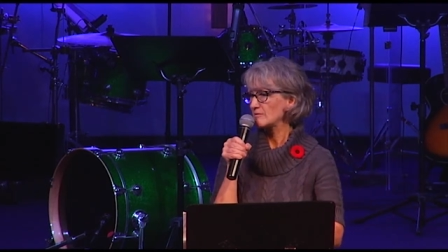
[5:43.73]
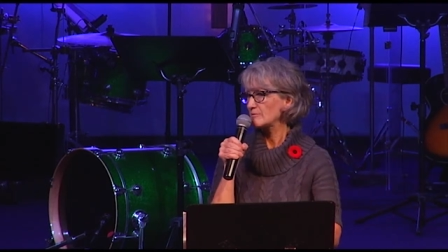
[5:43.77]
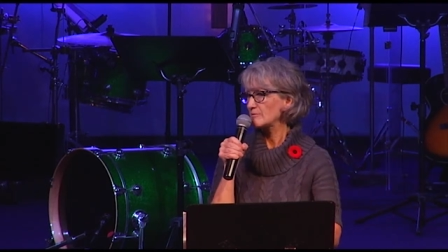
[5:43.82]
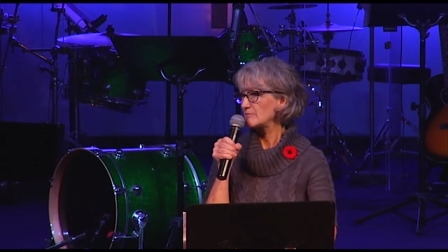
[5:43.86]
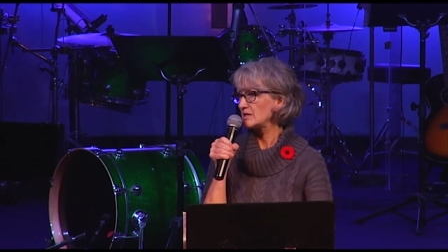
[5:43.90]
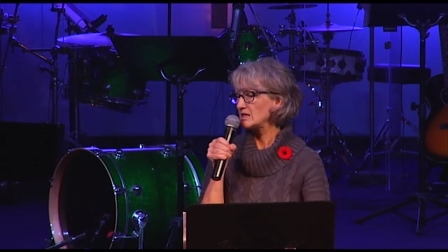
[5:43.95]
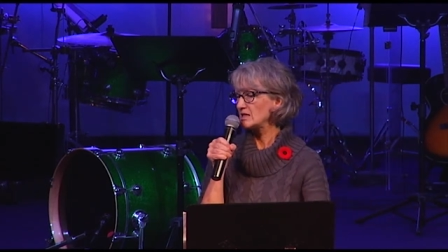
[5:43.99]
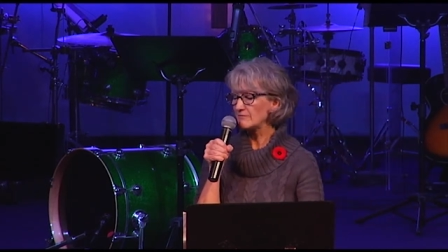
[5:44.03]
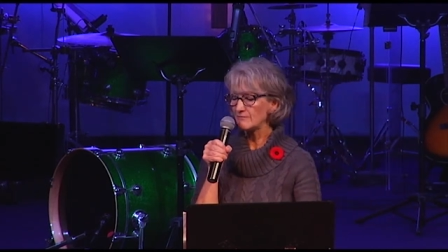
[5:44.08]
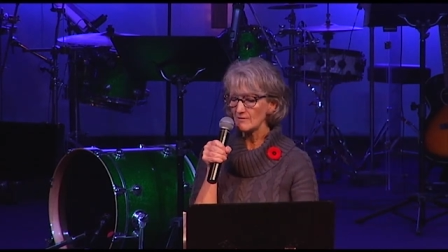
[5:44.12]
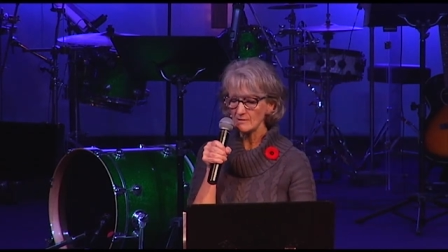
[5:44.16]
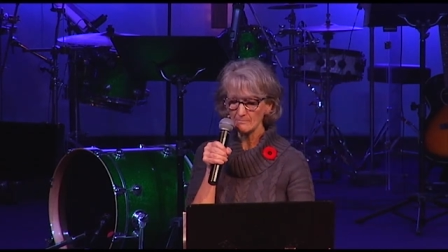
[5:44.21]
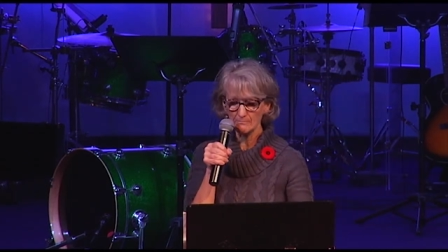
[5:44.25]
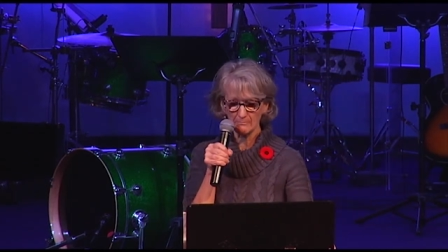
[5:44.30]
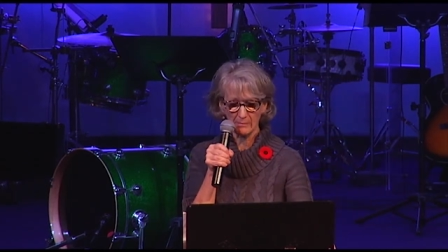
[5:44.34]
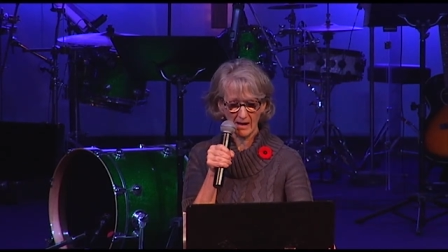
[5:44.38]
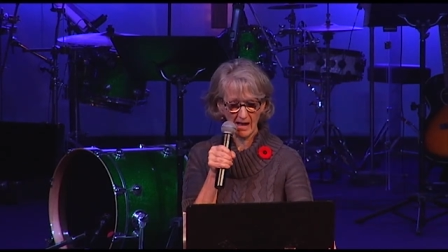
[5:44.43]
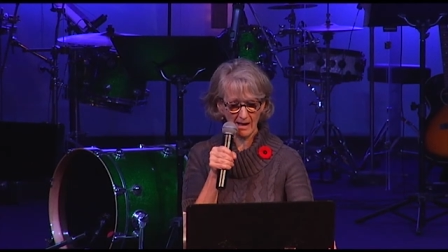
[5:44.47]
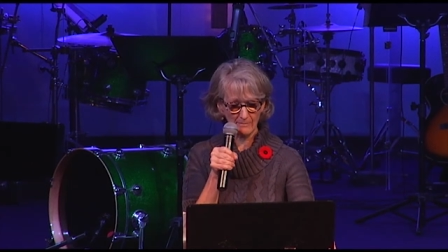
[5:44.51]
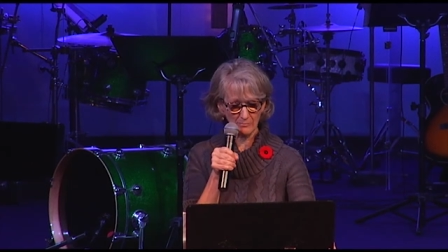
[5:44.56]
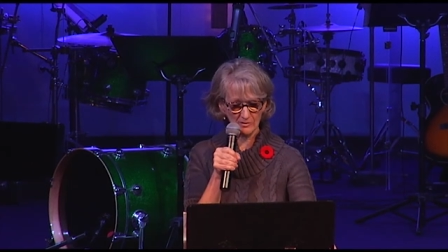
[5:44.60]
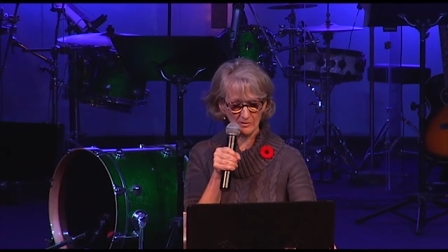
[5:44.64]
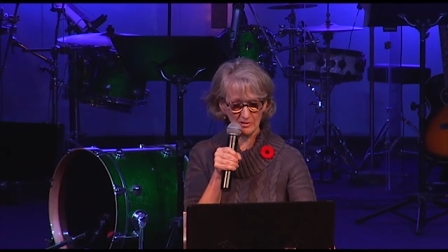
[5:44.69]
3 different
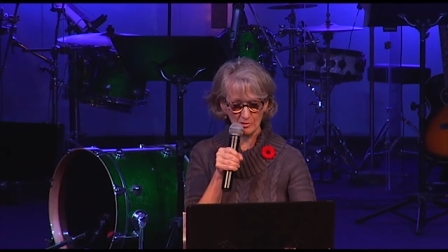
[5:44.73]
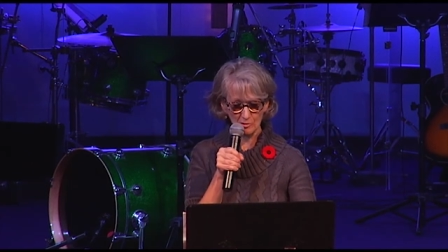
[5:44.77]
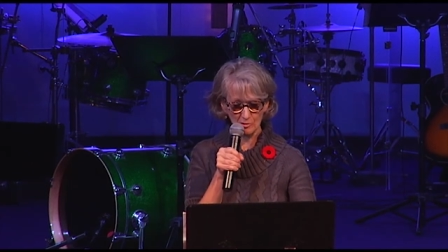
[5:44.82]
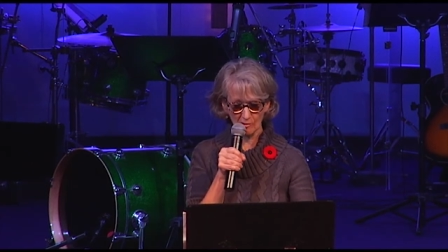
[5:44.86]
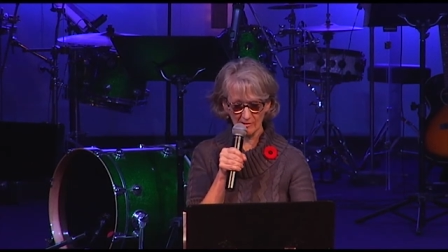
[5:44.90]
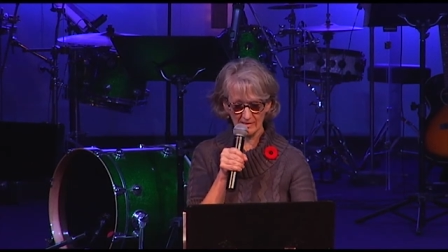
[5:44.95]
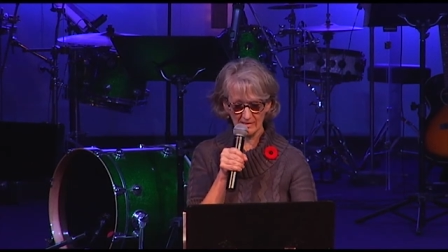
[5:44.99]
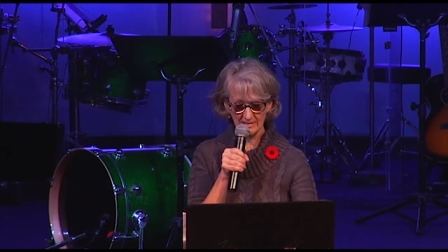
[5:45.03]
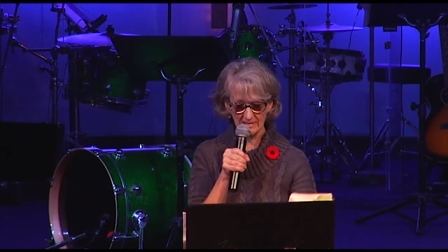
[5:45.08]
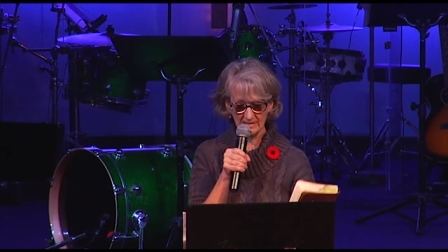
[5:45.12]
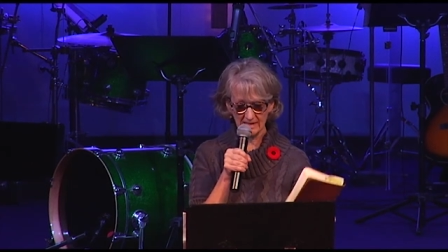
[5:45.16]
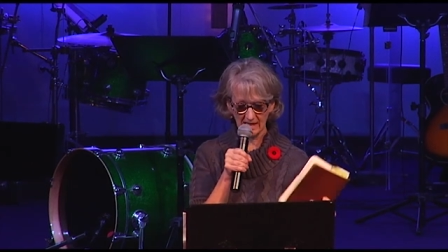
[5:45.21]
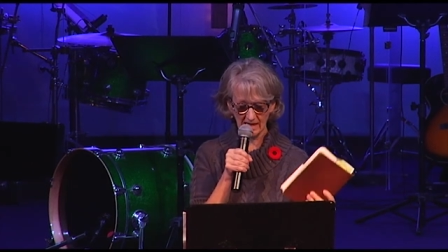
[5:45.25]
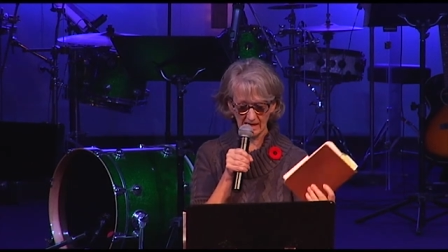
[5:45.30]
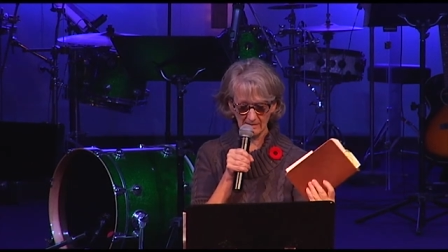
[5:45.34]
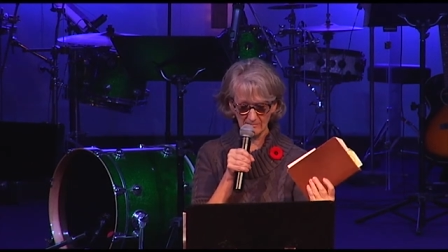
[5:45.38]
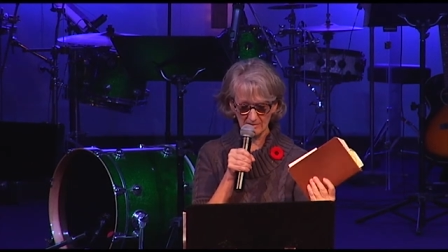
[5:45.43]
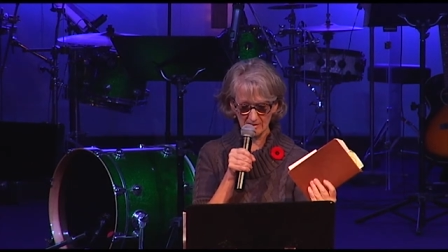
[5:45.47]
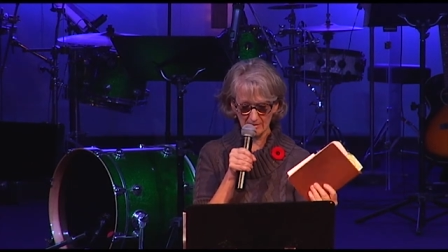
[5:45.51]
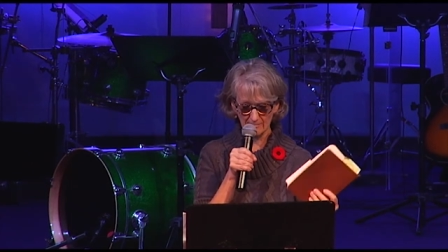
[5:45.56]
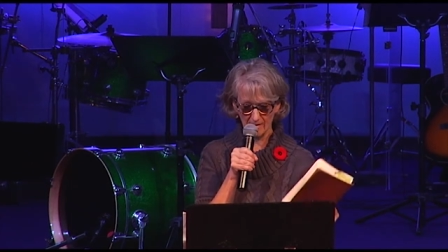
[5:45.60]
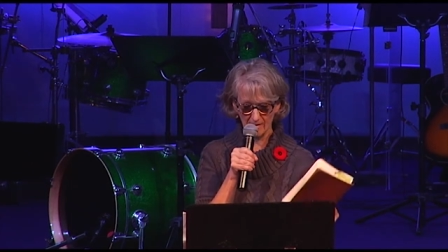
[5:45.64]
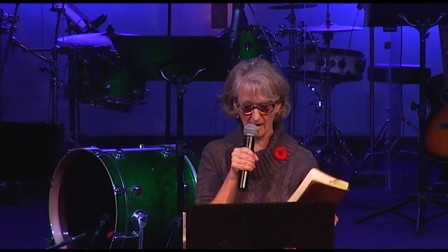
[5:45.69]
Bible stories came
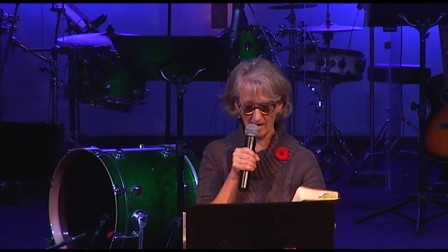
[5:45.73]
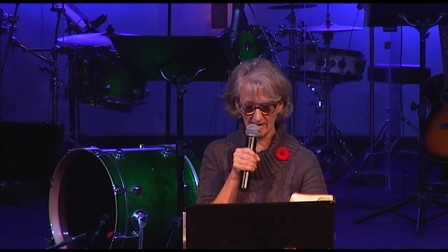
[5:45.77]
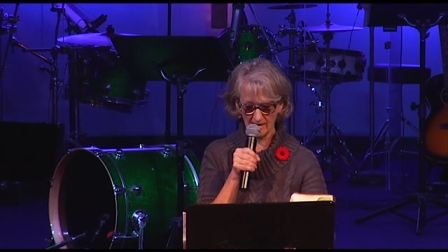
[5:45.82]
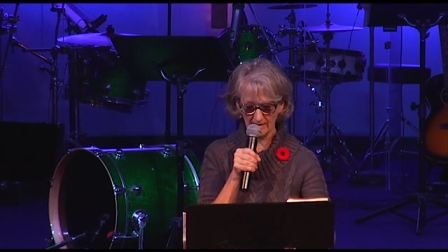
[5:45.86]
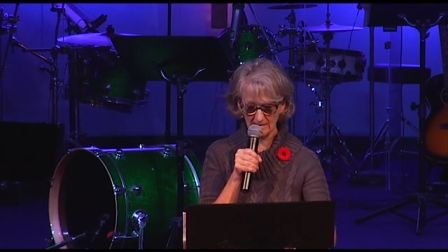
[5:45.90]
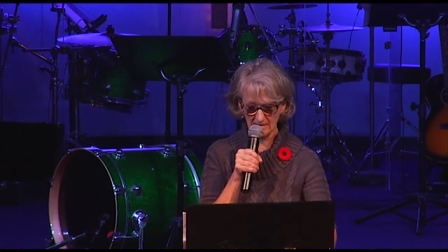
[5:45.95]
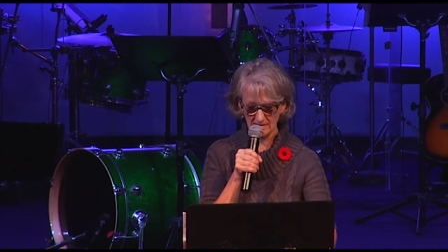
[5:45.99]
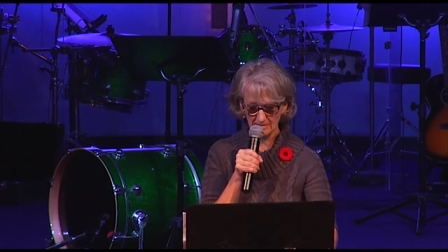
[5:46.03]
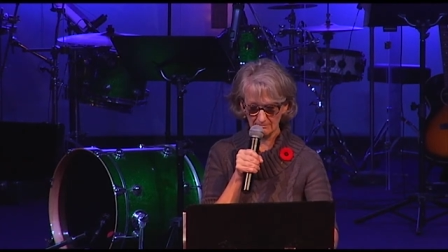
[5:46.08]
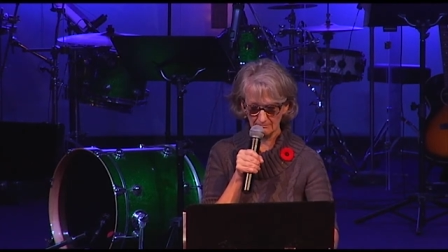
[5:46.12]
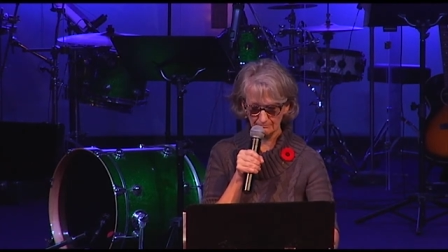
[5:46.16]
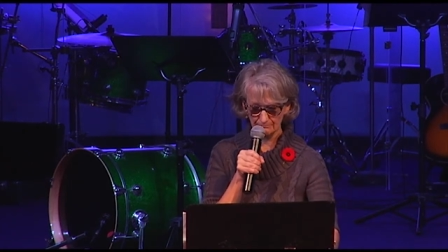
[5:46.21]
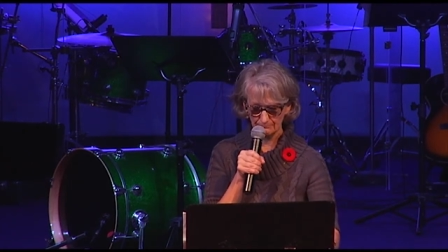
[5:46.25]
to mind.